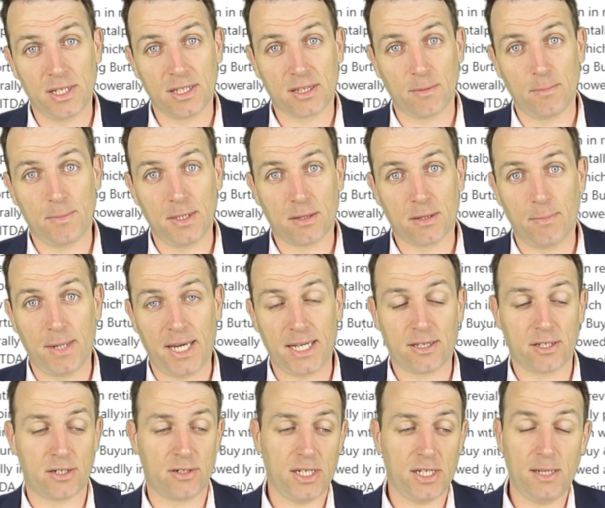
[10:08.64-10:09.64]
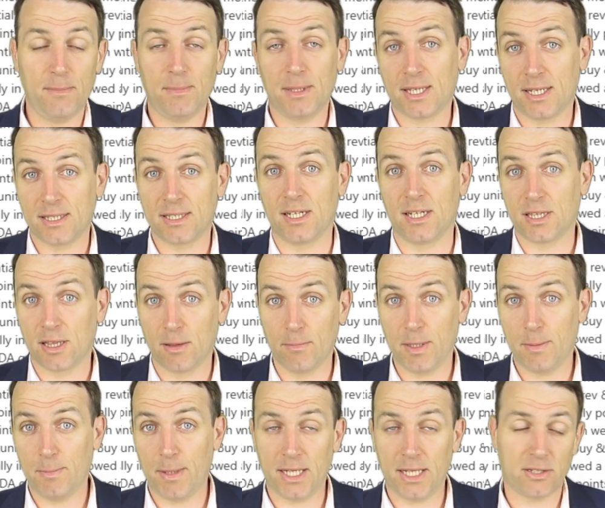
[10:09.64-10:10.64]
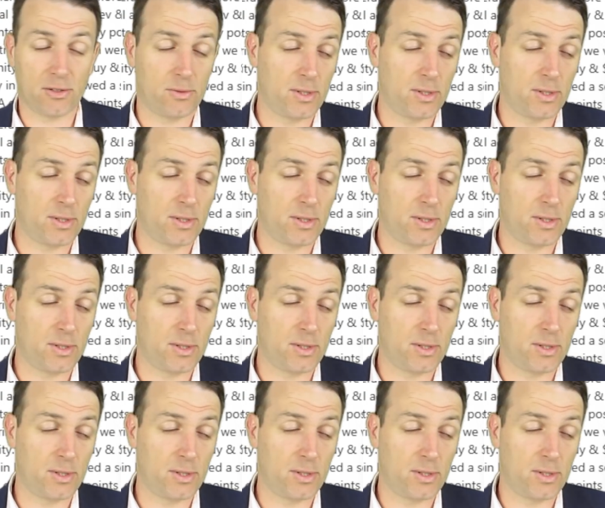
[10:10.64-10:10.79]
little bit better, EBITDA is a little bit better,